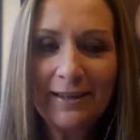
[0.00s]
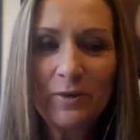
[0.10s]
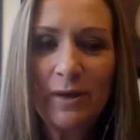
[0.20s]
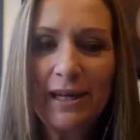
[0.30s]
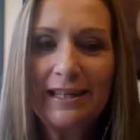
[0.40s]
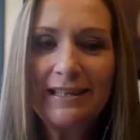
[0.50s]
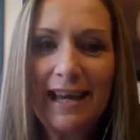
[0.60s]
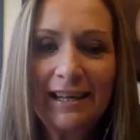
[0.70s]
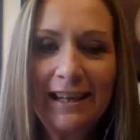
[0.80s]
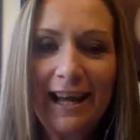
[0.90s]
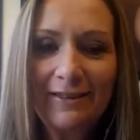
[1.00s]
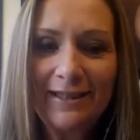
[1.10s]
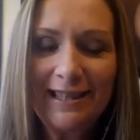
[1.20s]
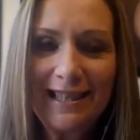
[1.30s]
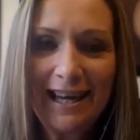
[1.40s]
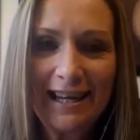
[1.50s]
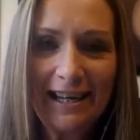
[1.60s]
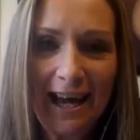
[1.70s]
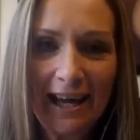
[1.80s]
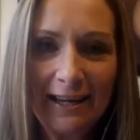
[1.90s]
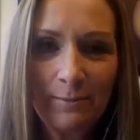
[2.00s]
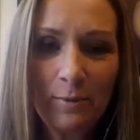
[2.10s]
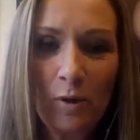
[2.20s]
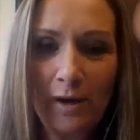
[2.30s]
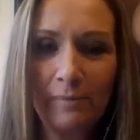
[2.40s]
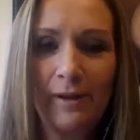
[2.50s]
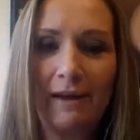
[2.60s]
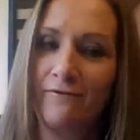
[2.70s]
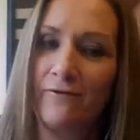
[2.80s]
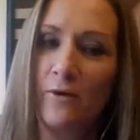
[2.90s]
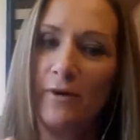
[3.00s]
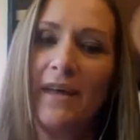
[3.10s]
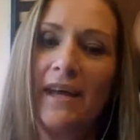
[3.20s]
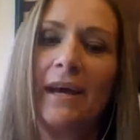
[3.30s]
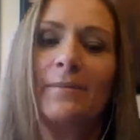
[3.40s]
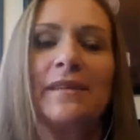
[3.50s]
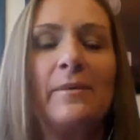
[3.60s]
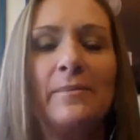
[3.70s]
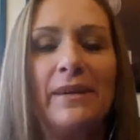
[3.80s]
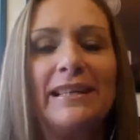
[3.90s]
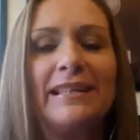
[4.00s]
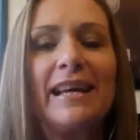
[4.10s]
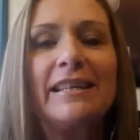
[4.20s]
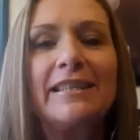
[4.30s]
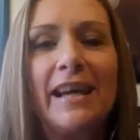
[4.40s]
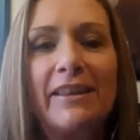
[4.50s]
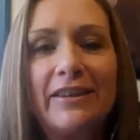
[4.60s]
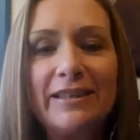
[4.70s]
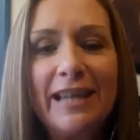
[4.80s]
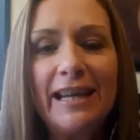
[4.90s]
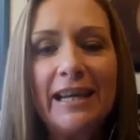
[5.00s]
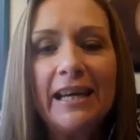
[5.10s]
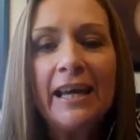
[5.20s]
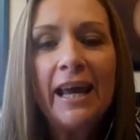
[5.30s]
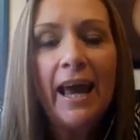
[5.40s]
Skuid is a cloud design and deploy platform that helps companies untie their data,